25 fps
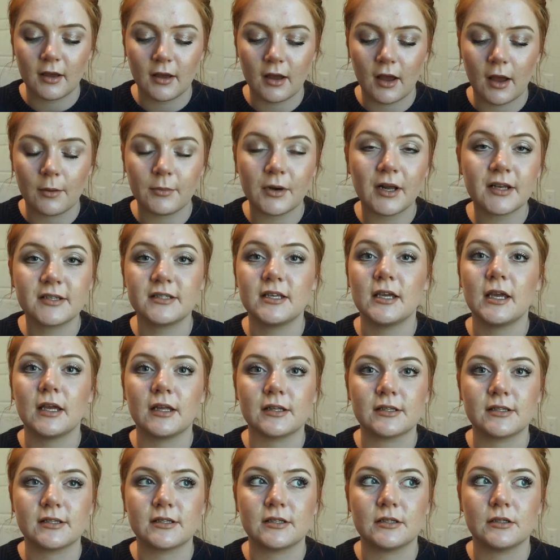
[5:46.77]
I'm not saying
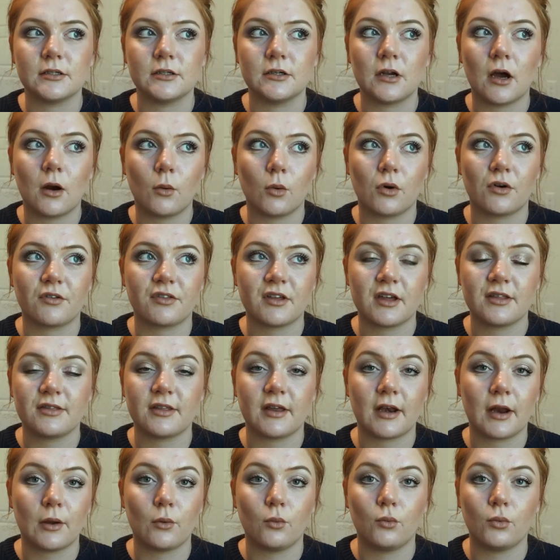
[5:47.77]
it's not worth it and
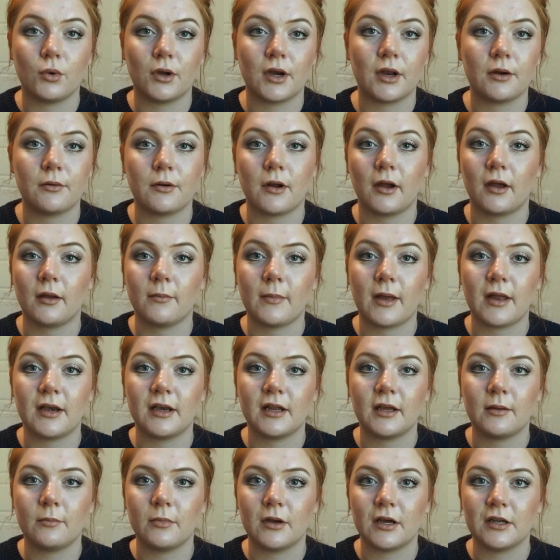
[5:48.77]
that I wouldn't recommend
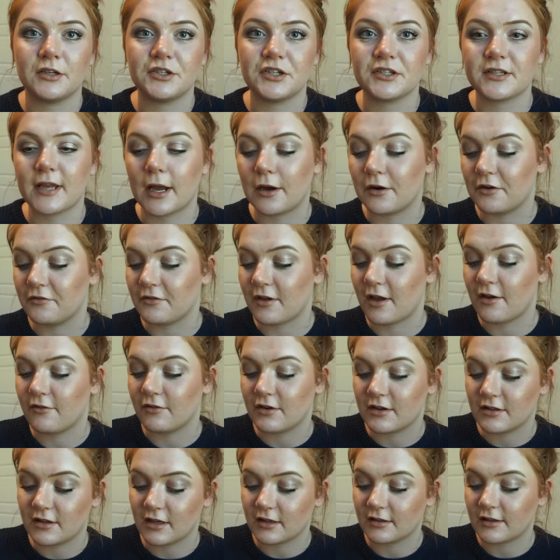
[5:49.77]
it, but just out of
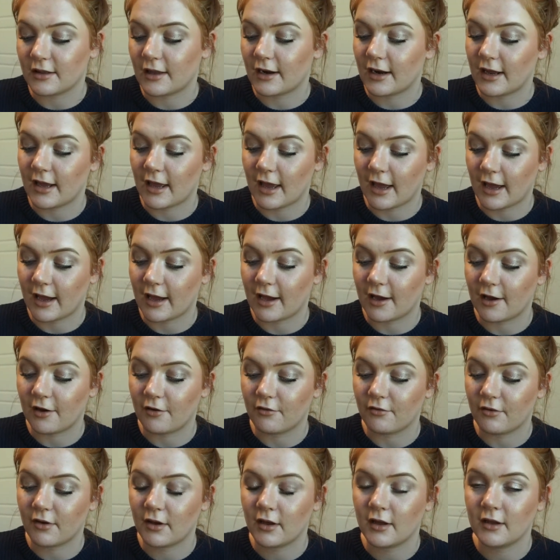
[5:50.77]
everything that I have,